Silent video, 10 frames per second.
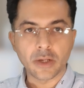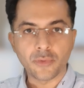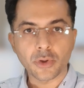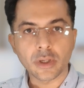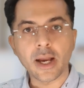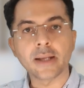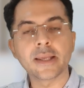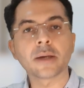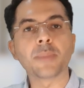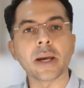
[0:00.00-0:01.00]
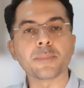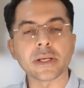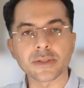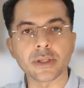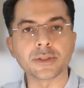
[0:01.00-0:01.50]
for your cardiac
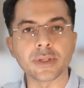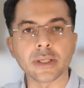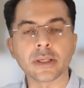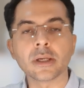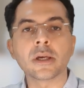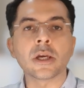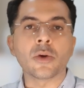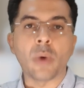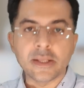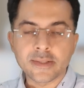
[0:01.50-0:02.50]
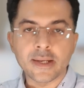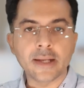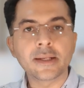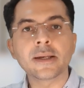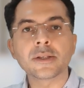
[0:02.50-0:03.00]
bypass surgery? While
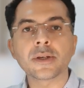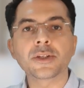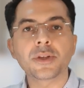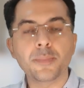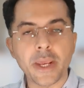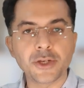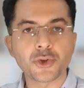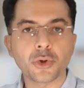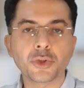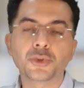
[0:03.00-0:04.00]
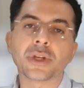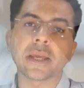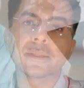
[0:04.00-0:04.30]
selecting a surgeon, make sure you check